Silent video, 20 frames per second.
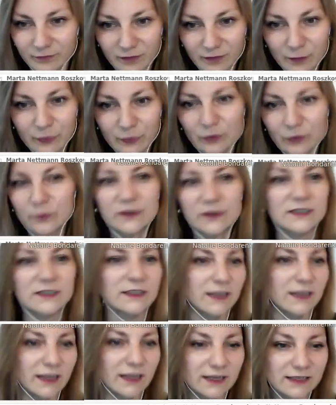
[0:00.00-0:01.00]
people with
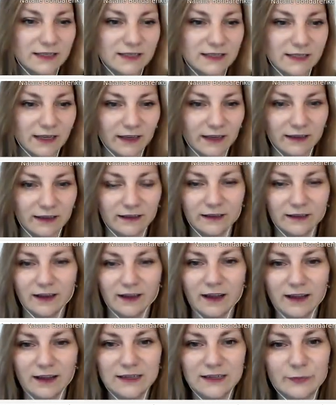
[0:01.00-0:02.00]
kids can
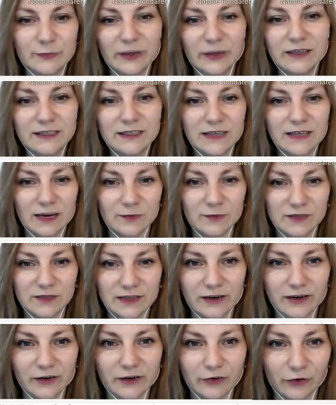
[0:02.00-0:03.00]
spend time
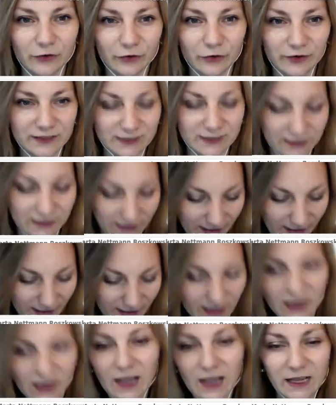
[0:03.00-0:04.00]
there during the
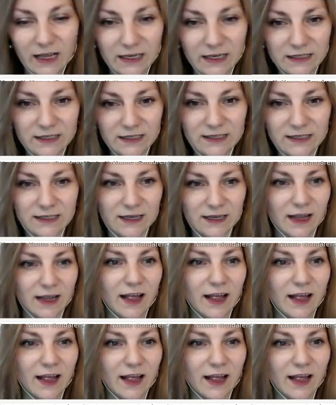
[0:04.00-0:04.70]
day and